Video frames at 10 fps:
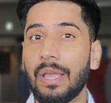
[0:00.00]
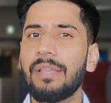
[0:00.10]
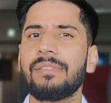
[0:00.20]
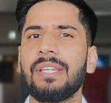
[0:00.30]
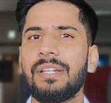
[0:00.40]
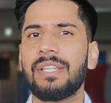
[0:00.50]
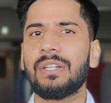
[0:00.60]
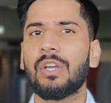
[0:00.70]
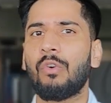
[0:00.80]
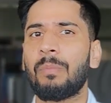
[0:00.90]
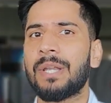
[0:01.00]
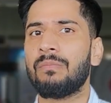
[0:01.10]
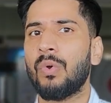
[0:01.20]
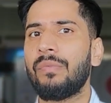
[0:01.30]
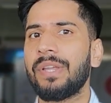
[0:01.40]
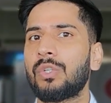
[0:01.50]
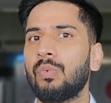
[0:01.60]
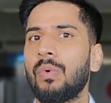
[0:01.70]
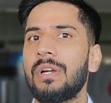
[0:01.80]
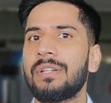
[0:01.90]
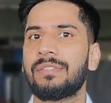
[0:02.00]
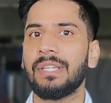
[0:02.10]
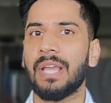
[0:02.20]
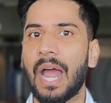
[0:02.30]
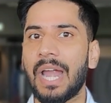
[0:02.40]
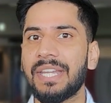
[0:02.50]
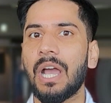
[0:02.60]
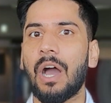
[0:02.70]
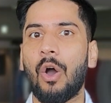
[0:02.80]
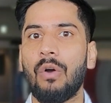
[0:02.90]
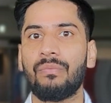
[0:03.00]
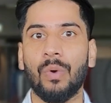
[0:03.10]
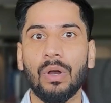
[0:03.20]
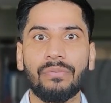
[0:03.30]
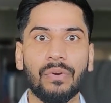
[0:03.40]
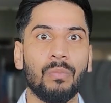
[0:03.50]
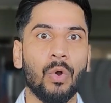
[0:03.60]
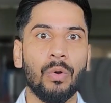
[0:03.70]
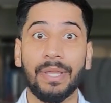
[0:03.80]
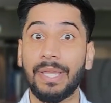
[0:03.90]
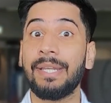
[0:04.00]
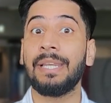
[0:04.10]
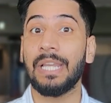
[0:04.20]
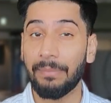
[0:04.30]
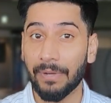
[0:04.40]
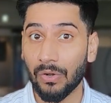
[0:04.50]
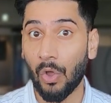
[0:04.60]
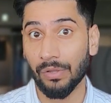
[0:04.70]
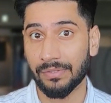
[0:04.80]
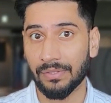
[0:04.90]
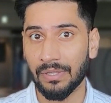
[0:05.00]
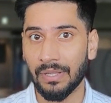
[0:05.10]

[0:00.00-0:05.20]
Is the Indian government moving towards the idea of work from home in labor laws?